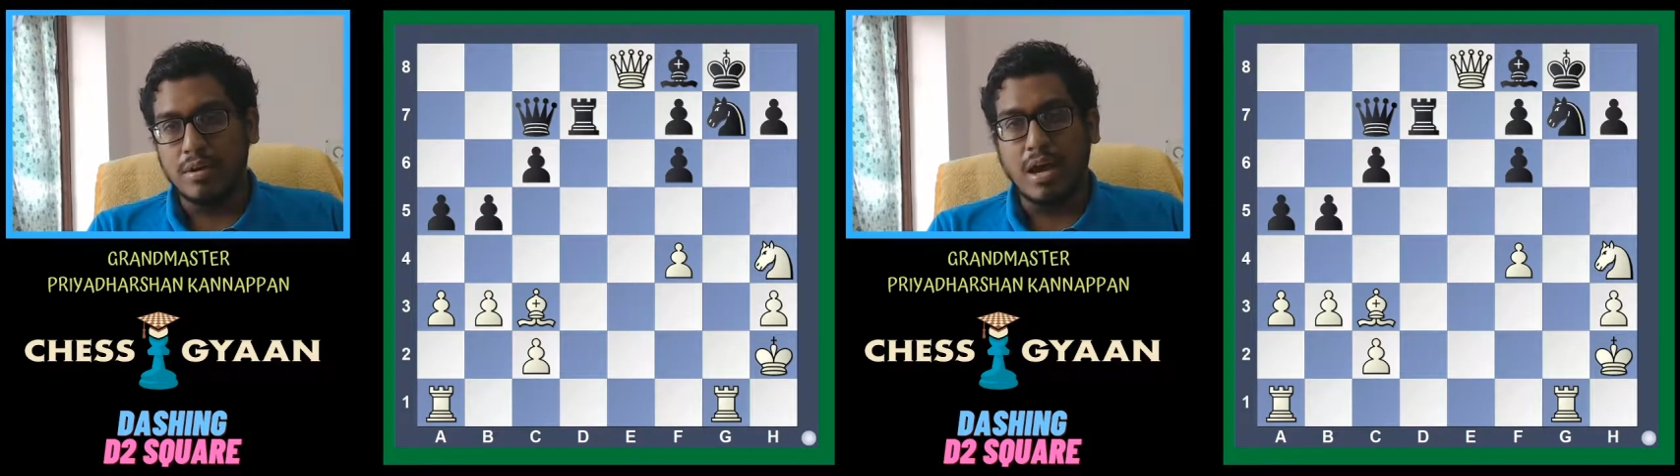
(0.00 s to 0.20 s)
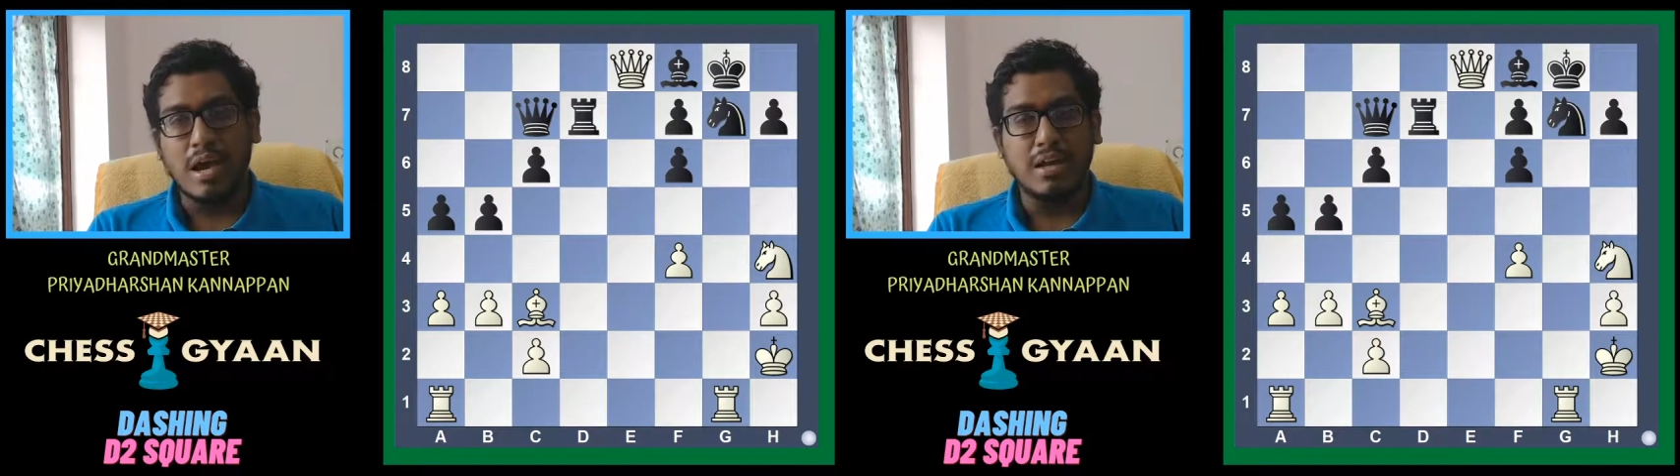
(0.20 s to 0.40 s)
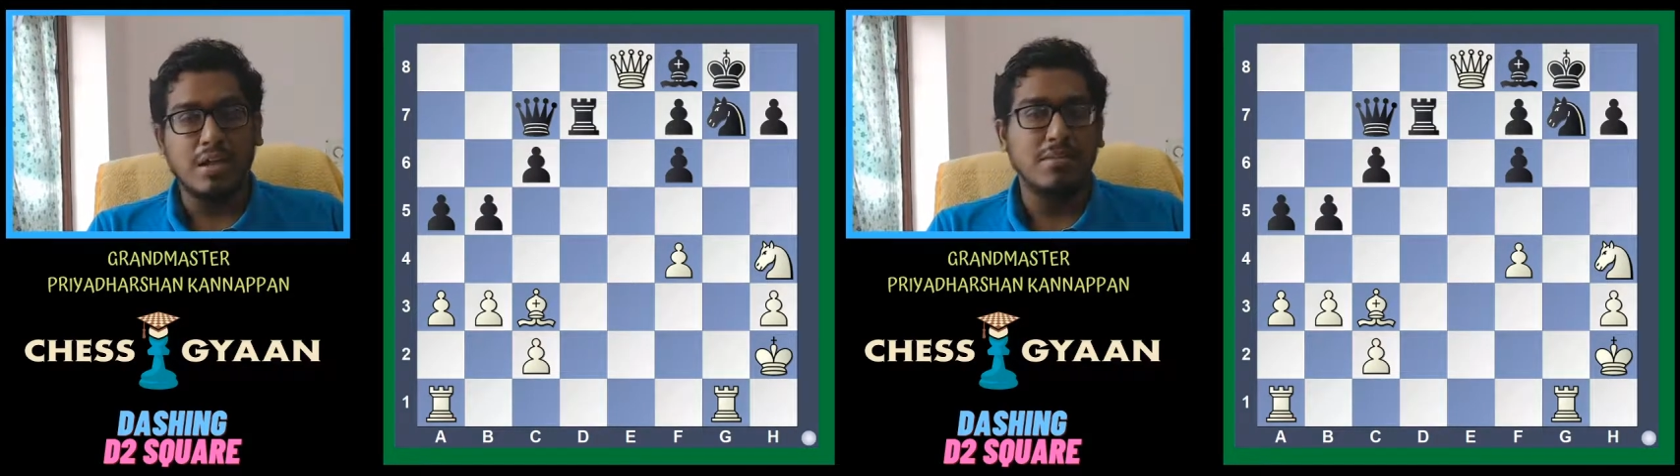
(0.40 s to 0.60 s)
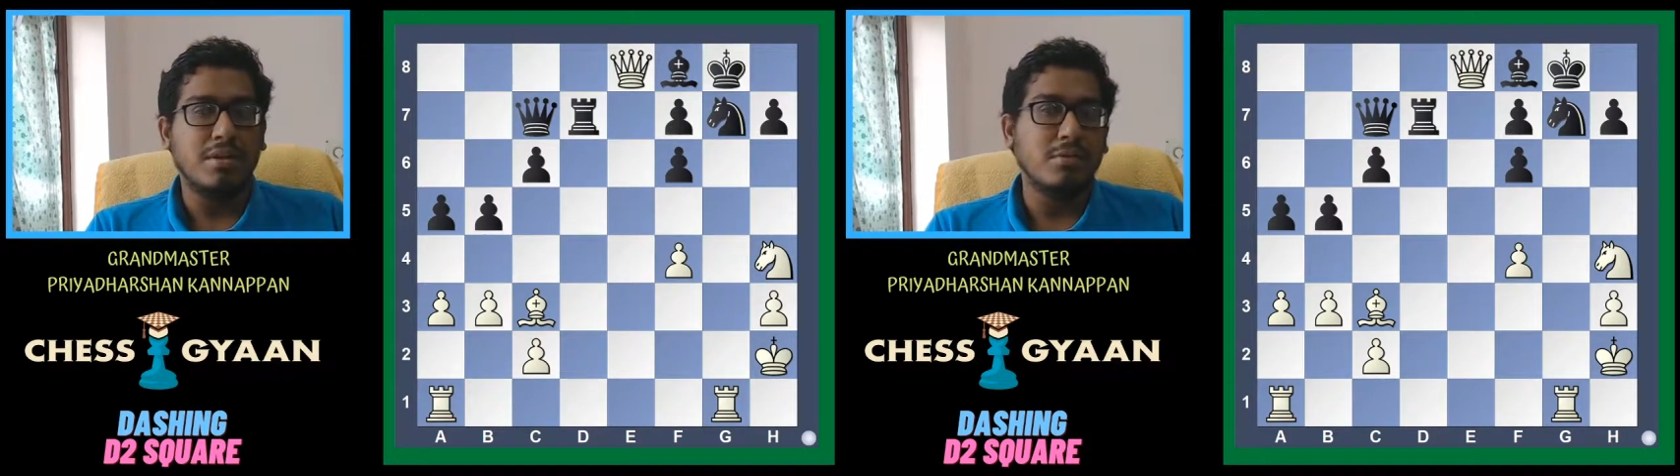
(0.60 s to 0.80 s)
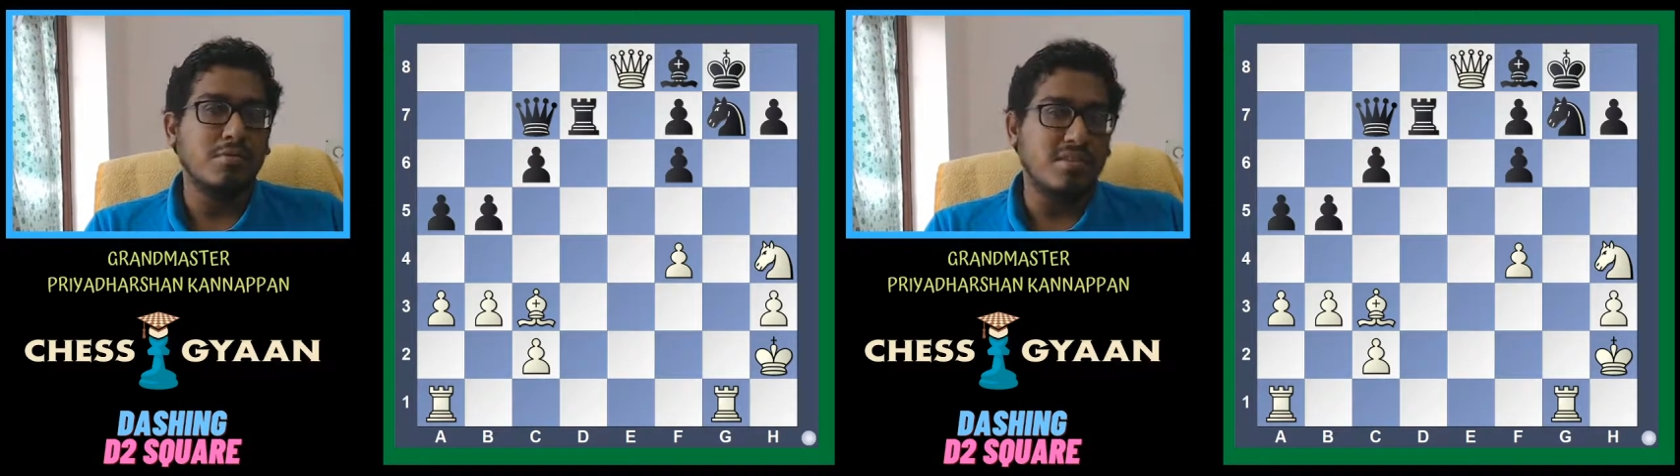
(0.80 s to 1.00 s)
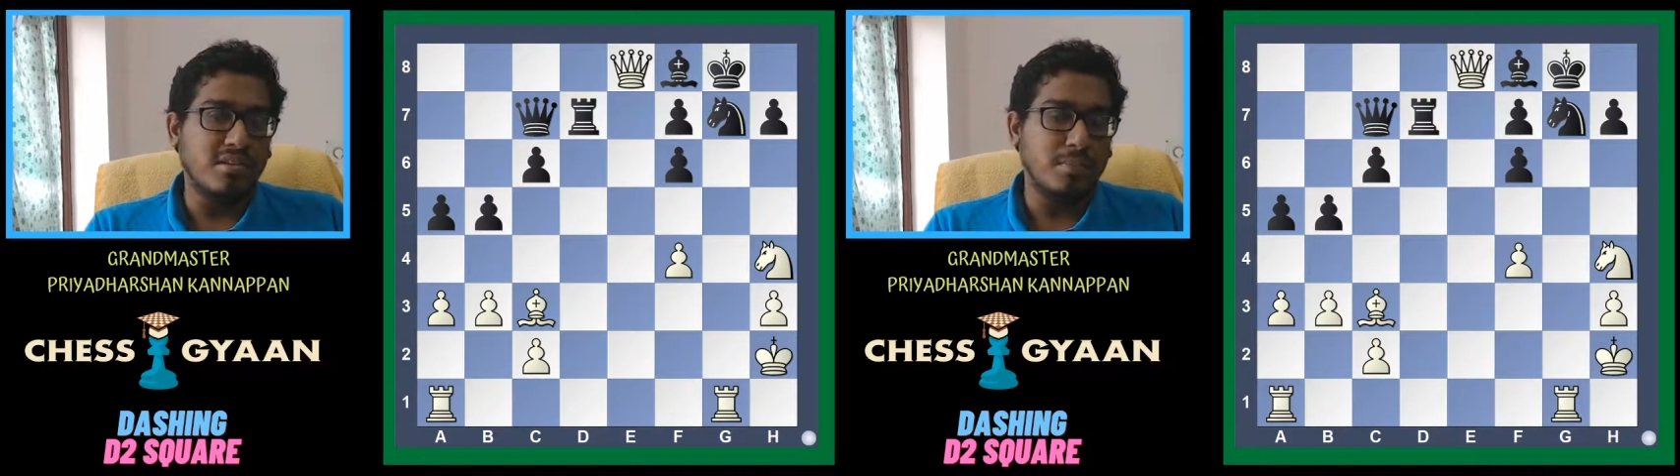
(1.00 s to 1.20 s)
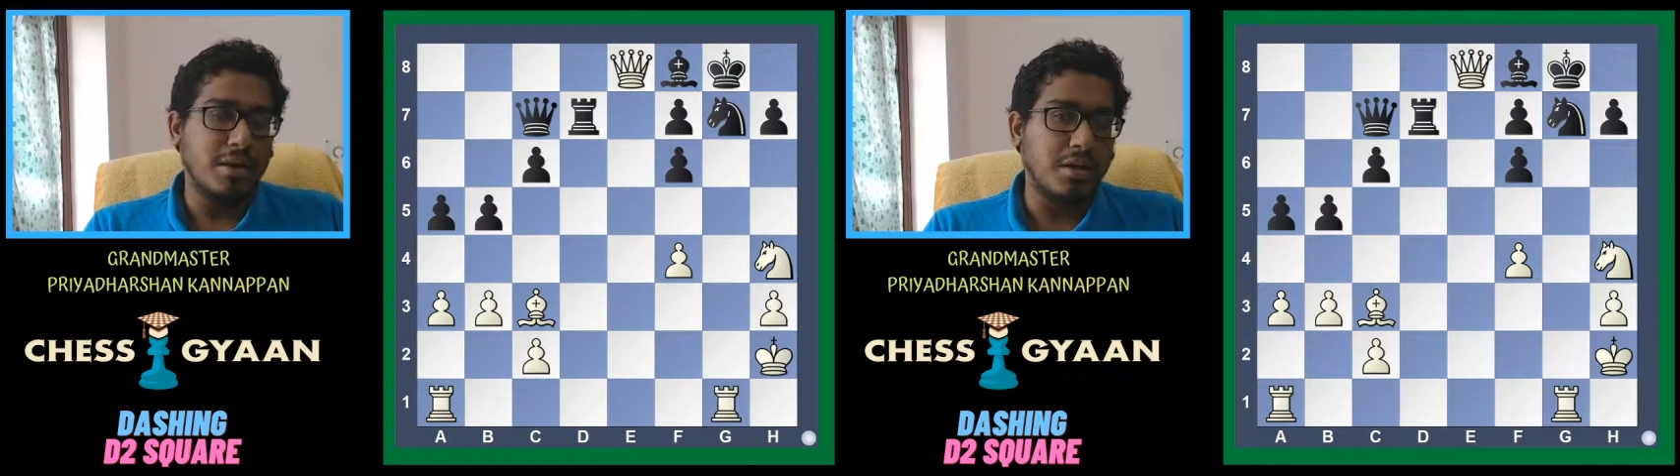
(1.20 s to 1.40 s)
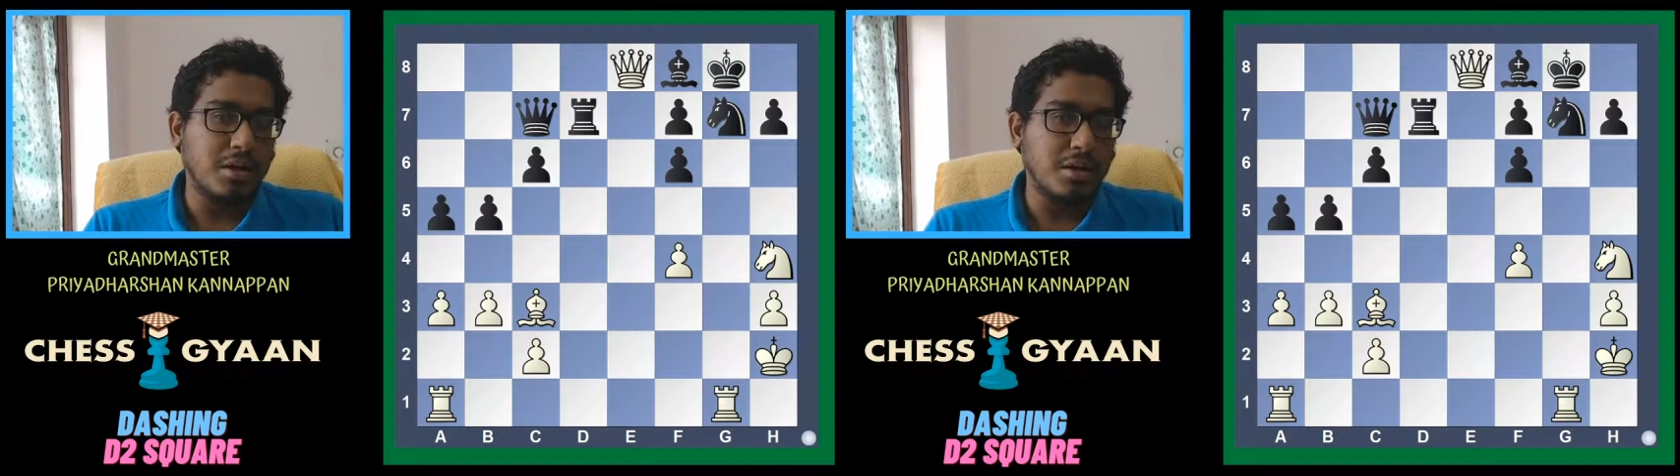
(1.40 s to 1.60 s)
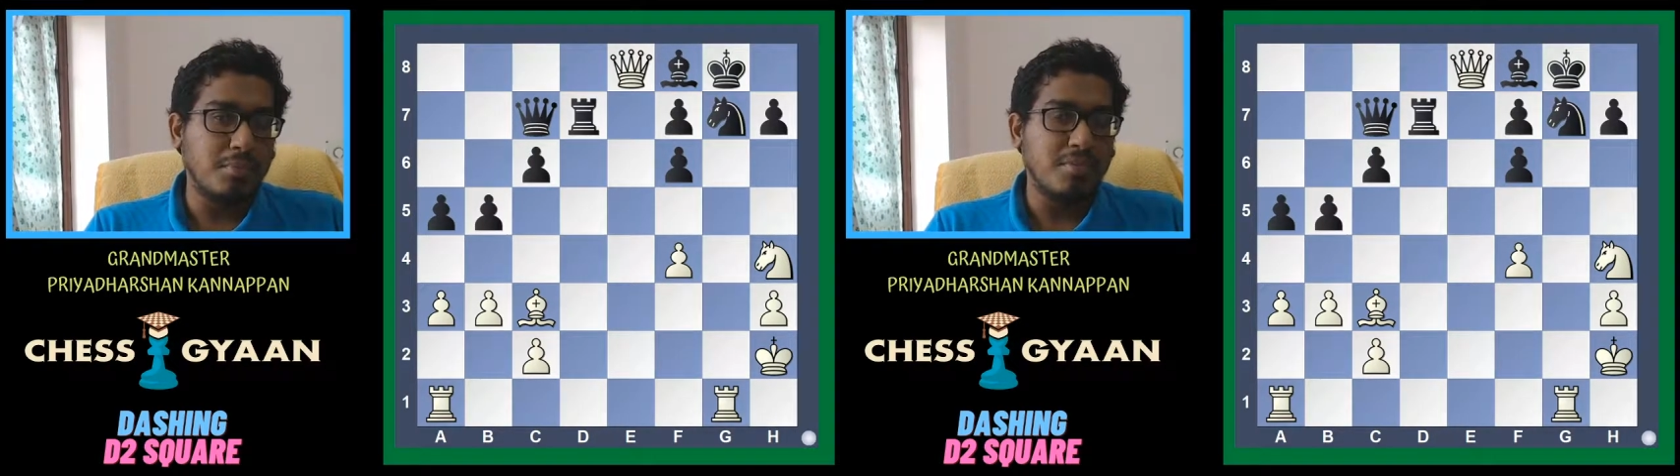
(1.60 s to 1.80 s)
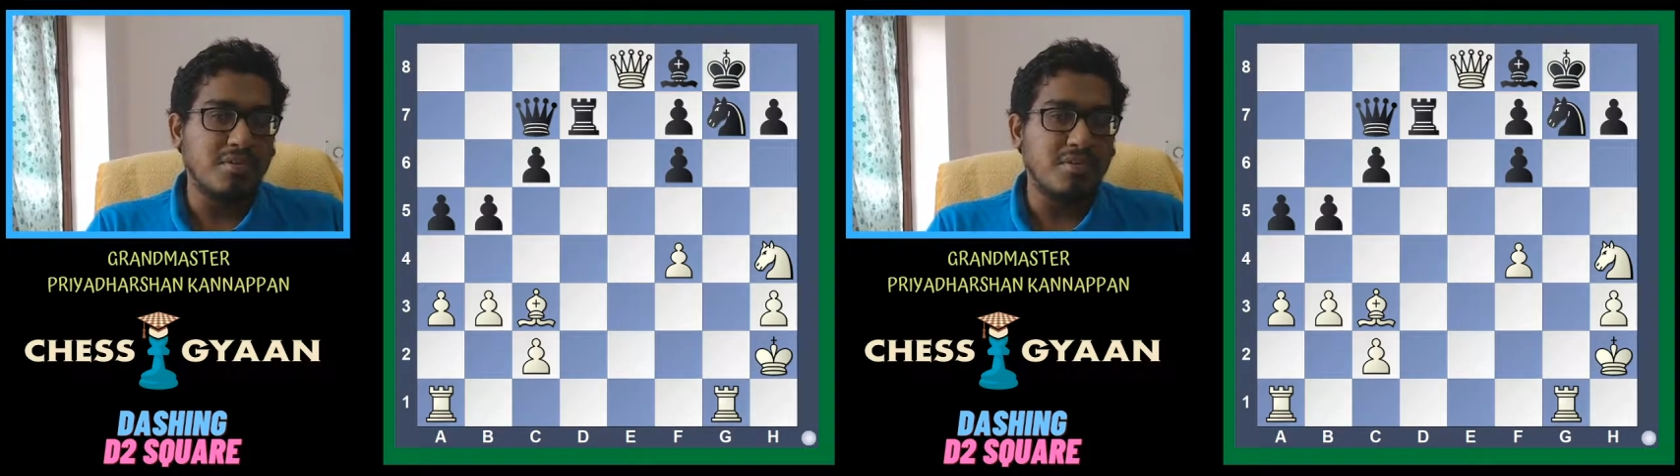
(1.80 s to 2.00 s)
I had given you this particular
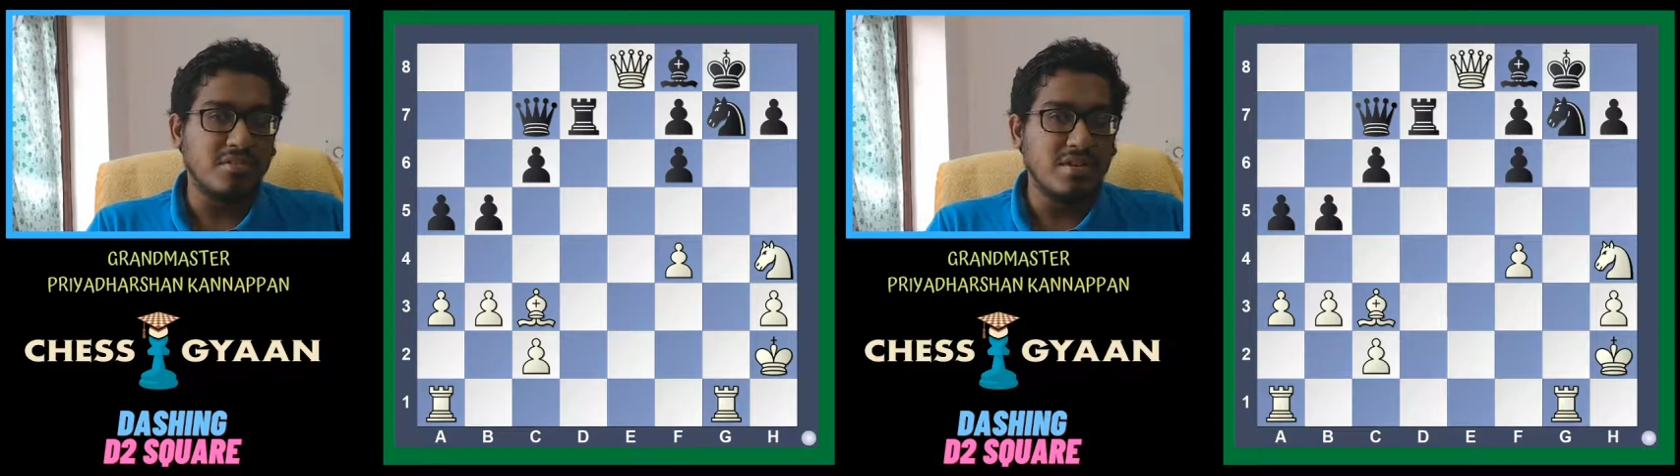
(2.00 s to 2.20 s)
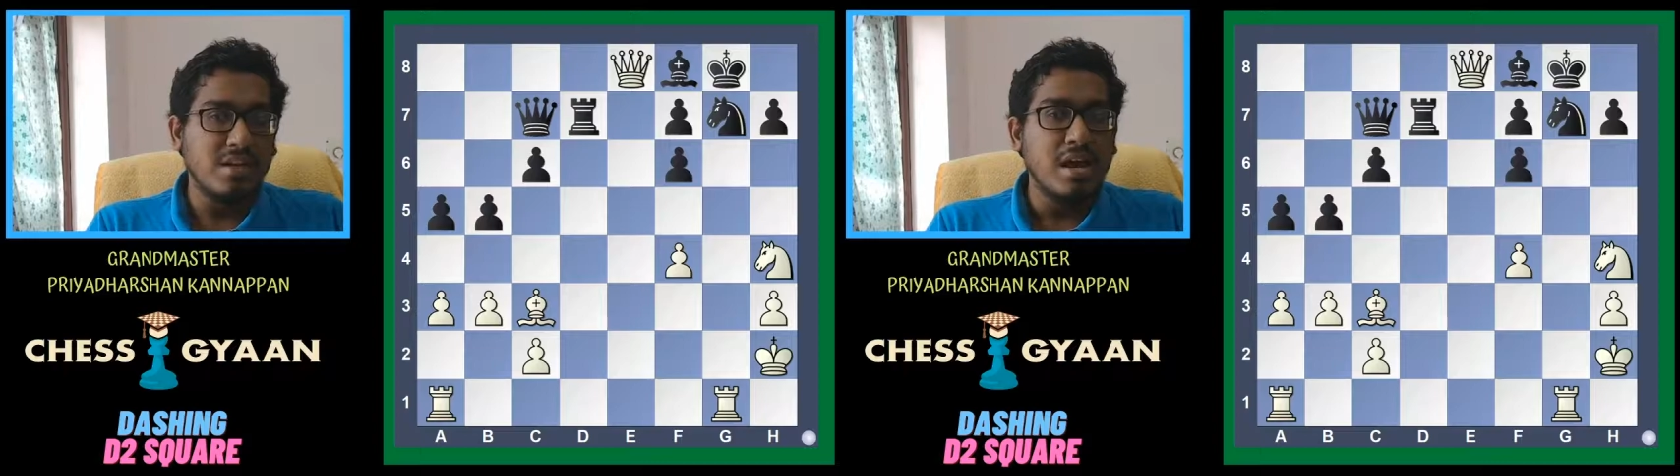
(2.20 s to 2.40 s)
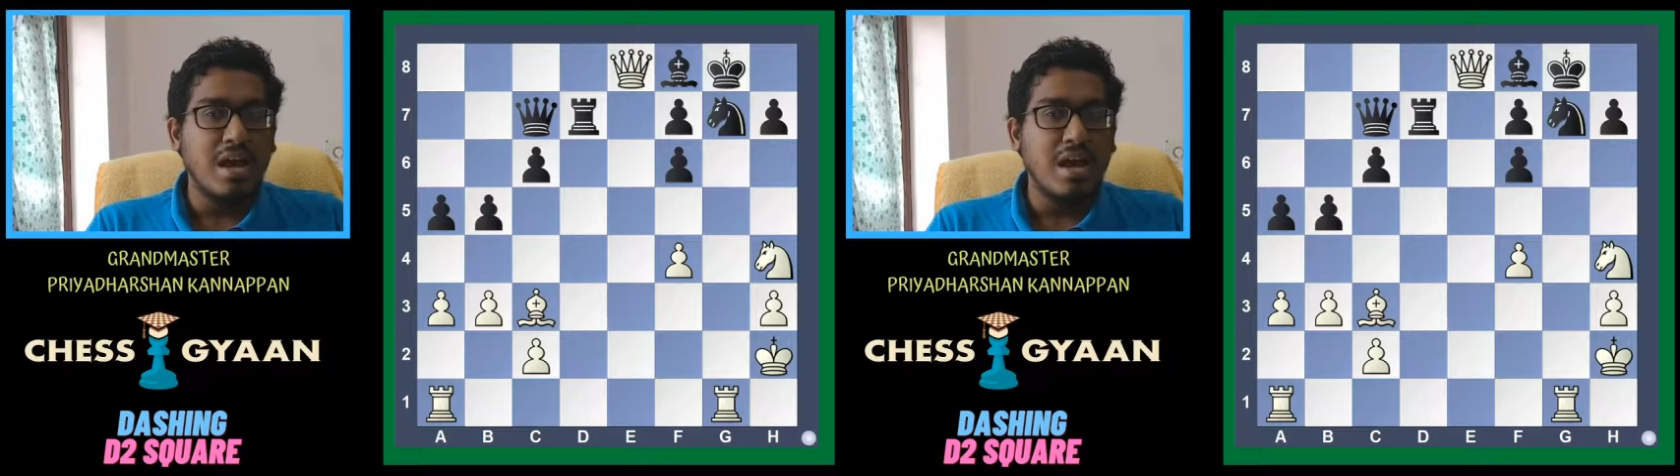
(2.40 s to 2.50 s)
position